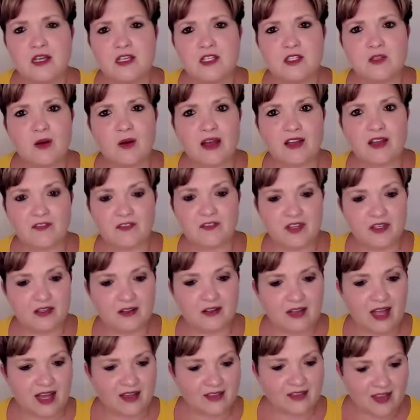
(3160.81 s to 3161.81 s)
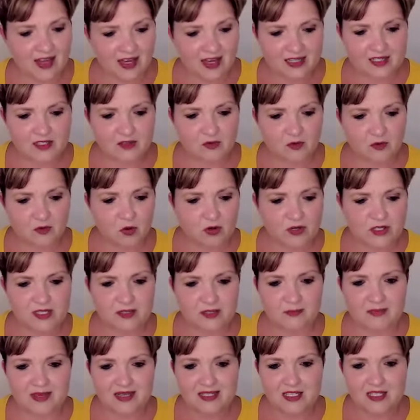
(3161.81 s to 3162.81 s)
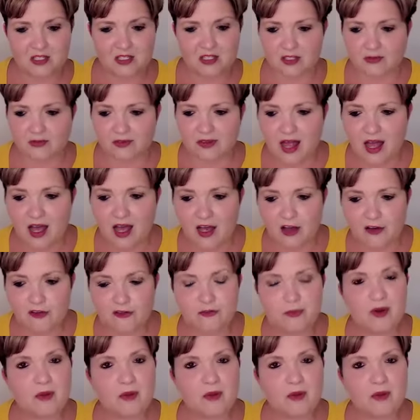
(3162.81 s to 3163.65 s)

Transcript: So I feel like that is, of course, a message of love,